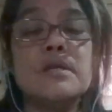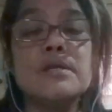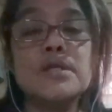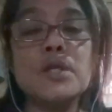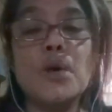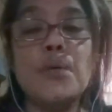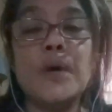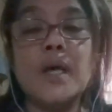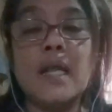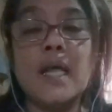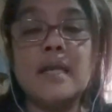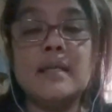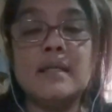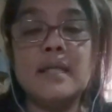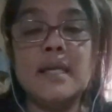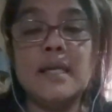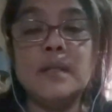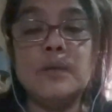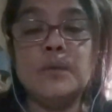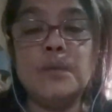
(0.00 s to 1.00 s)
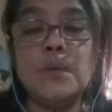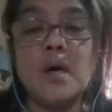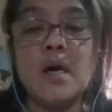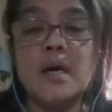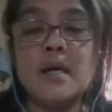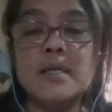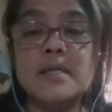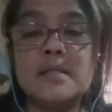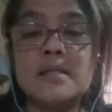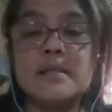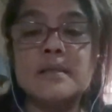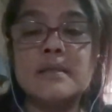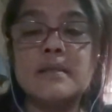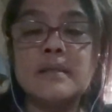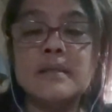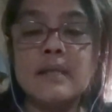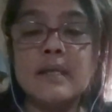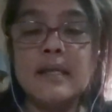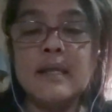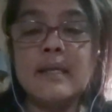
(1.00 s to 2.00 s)
So what I did was,
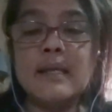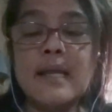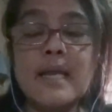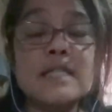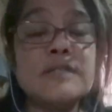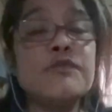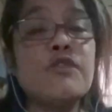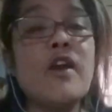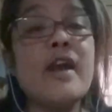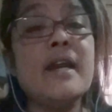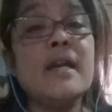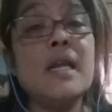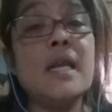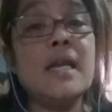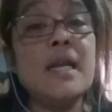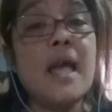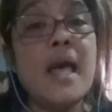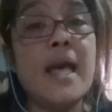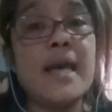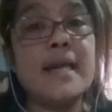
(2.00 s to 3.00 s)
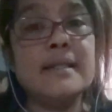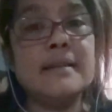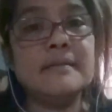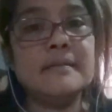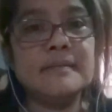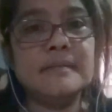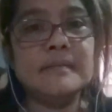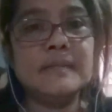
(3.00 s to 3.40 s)
last Friday night